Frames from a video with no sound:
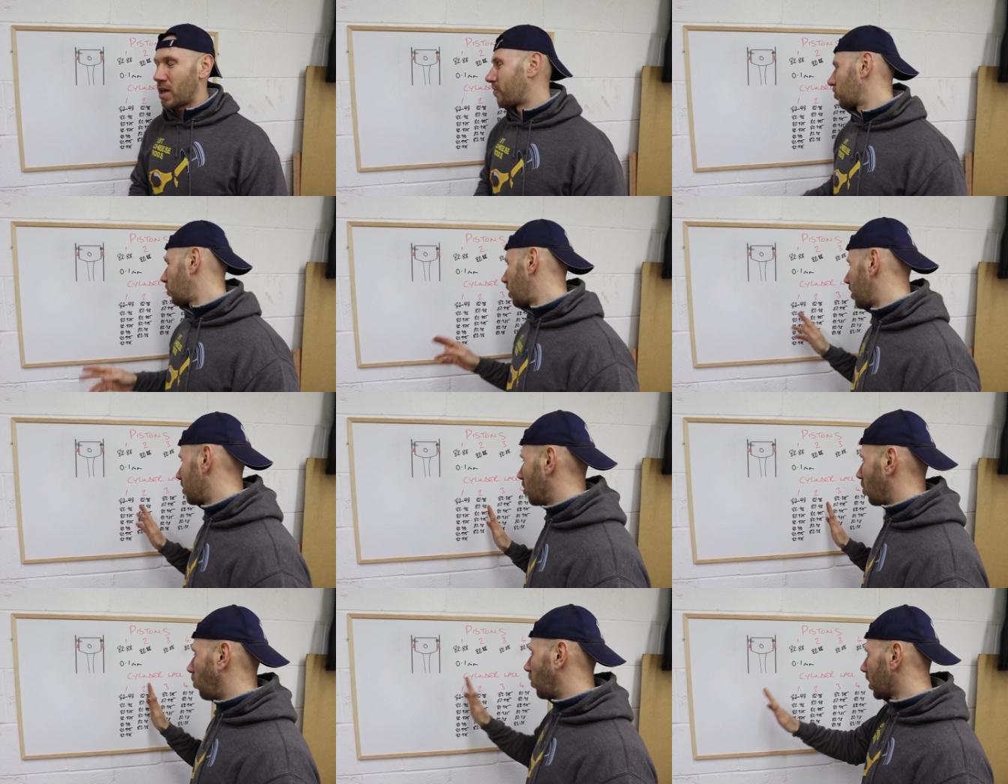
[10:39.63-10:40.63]
If they were
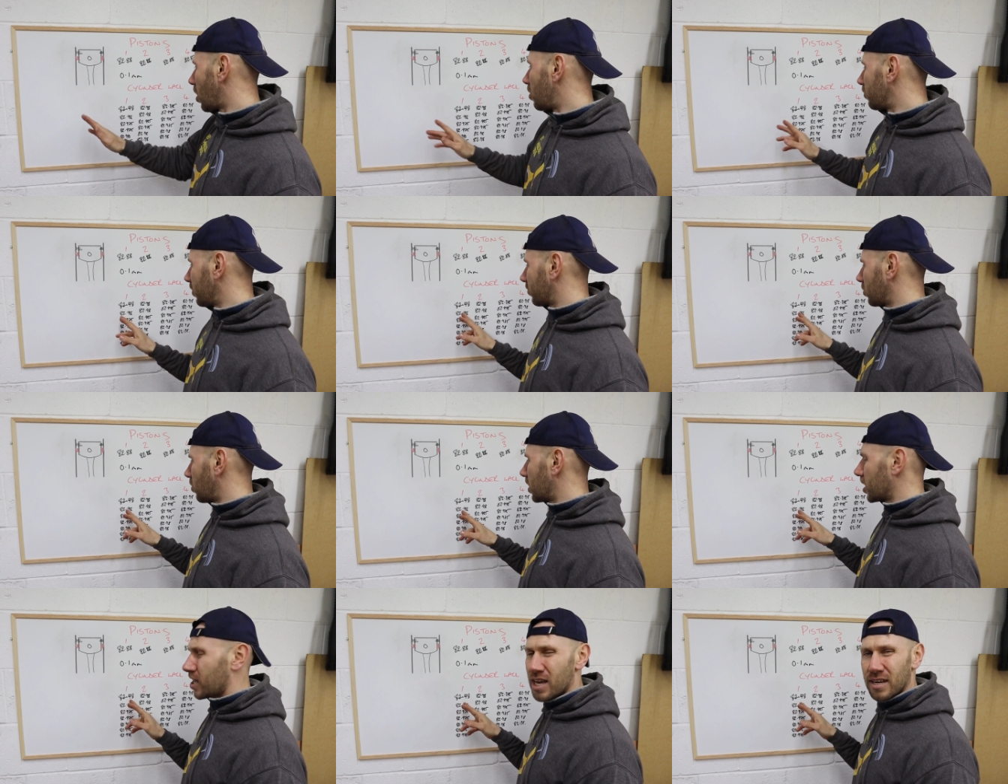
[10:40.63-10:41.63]
way off, if they
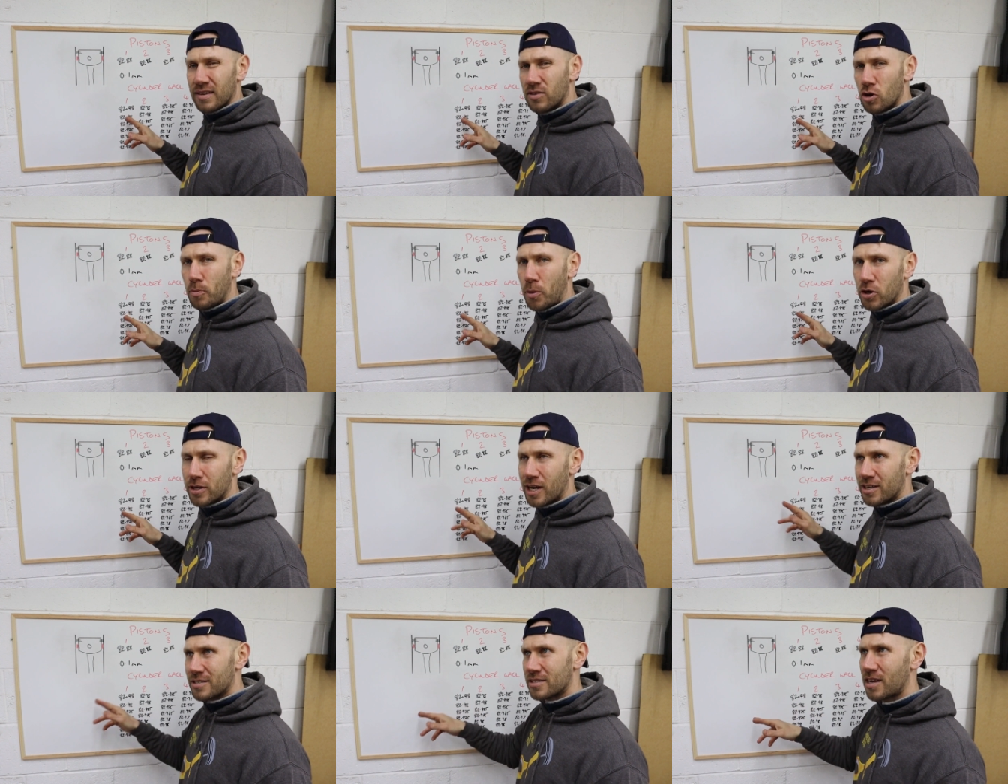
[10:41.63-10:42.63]
were like
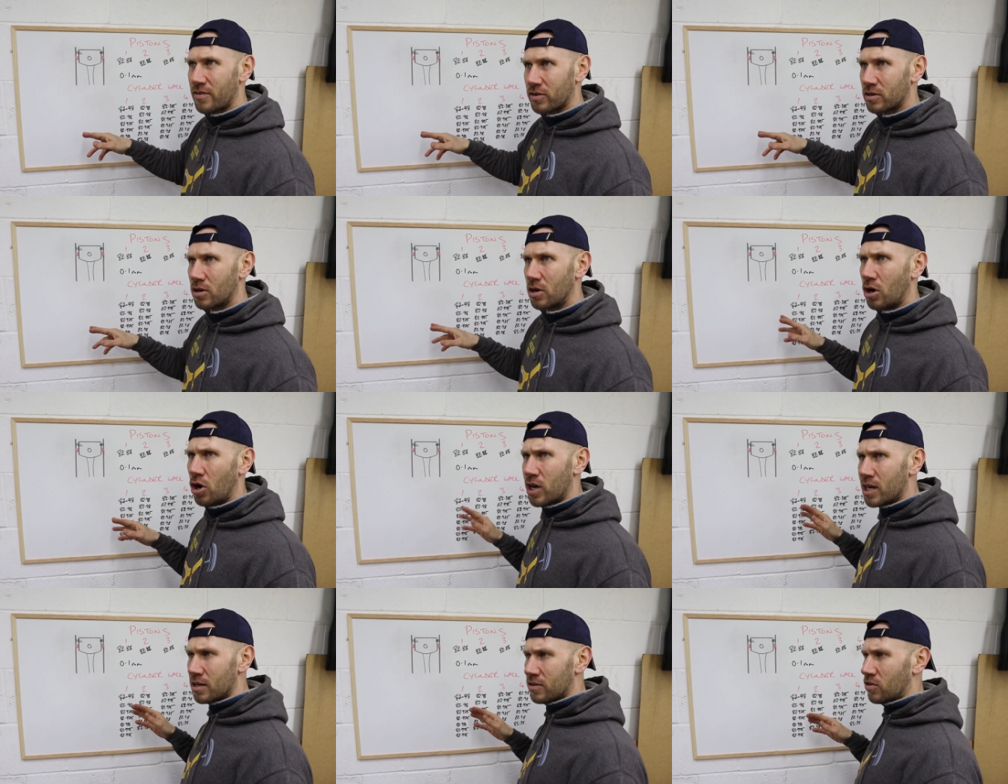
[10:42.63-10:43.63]
82.97 or
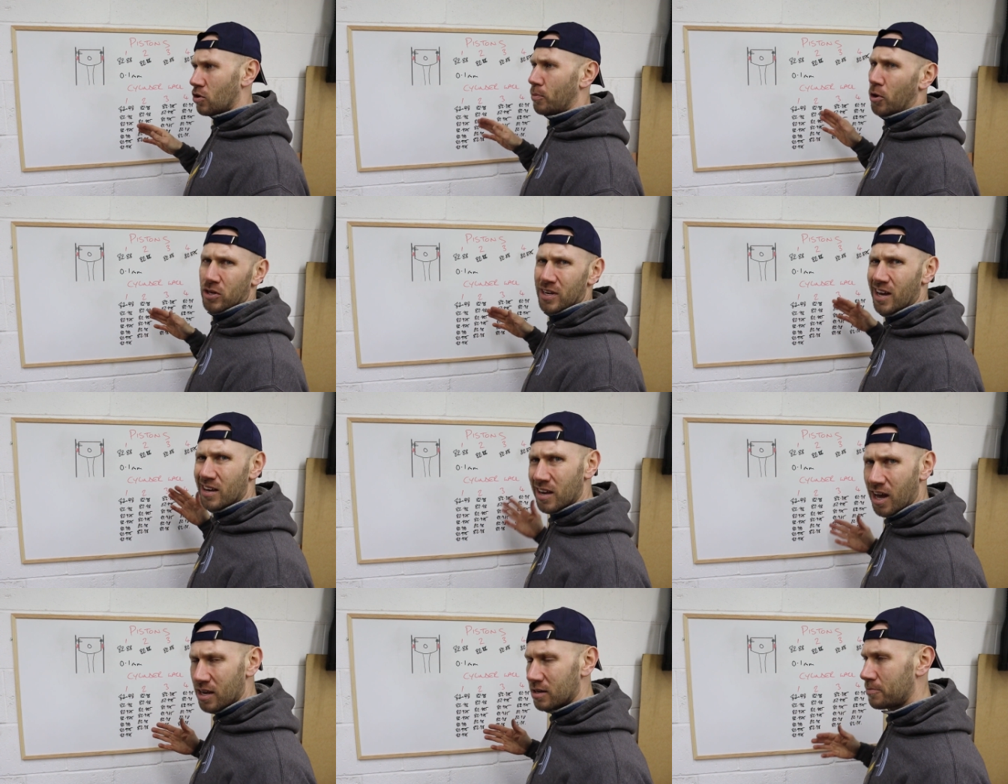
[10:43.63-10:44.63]

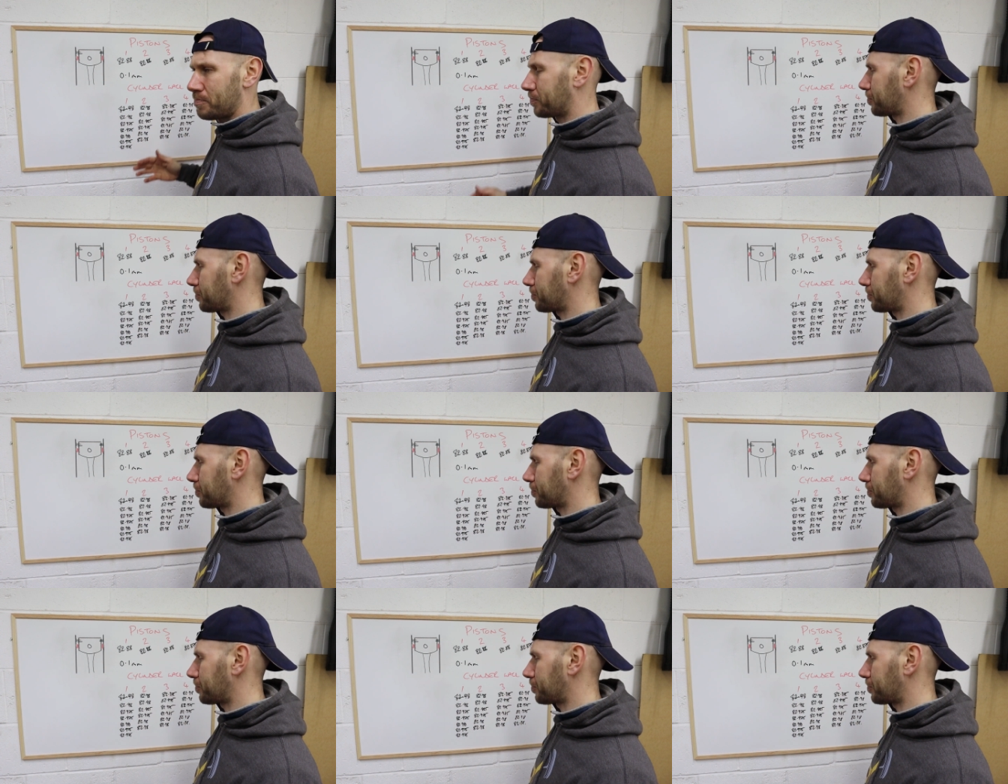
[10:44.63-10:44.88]
82.99,